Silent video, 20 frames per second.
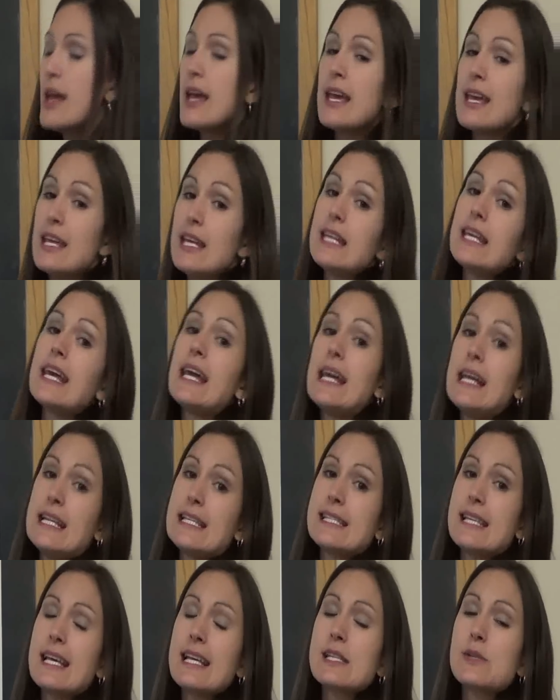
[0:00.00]
In
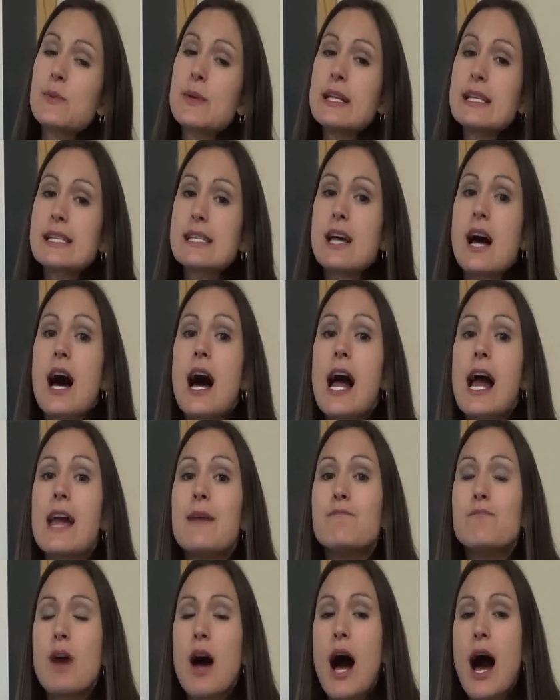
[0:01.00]
Kansas, when it's
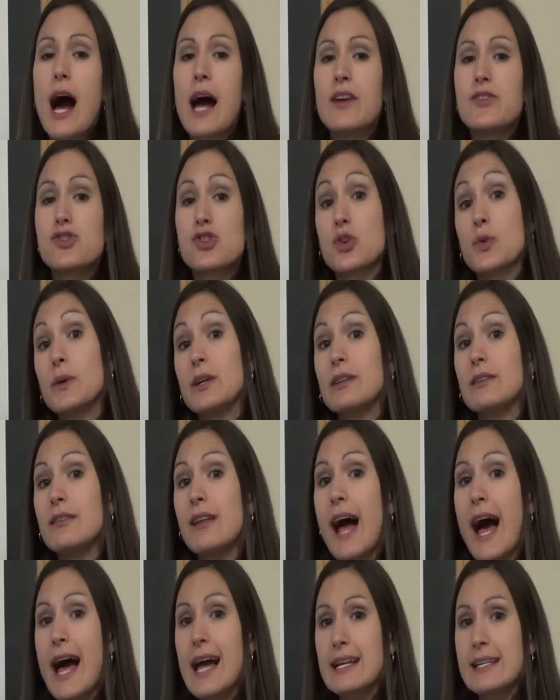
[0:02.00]
time to
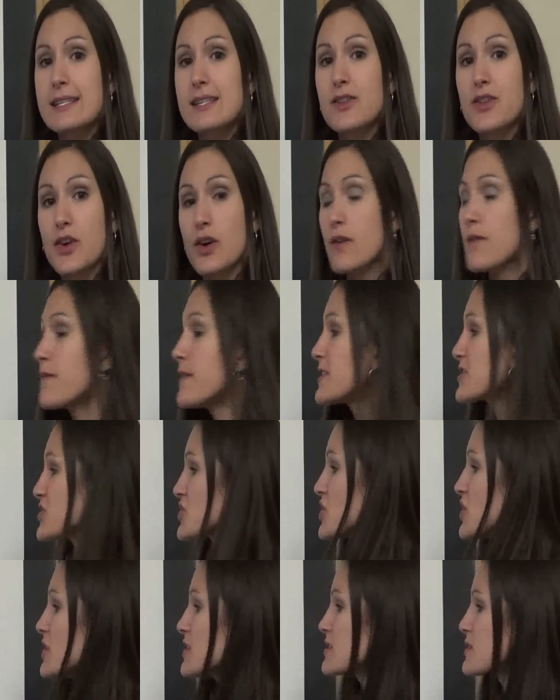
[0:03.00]
elect their
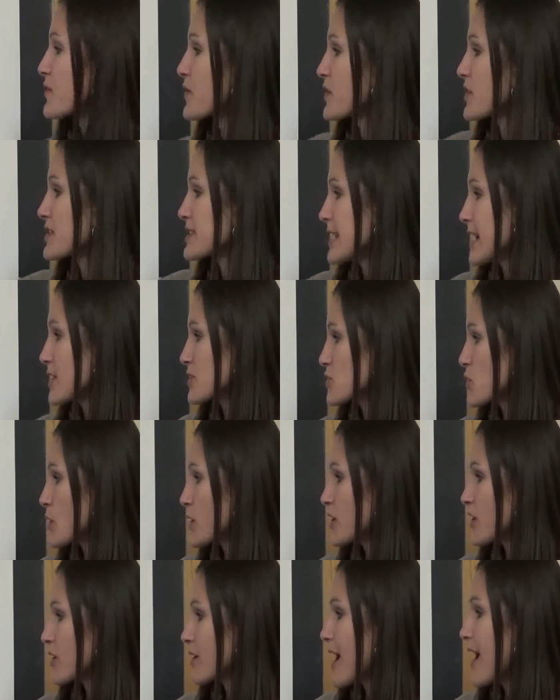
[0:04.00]
officials for their territorial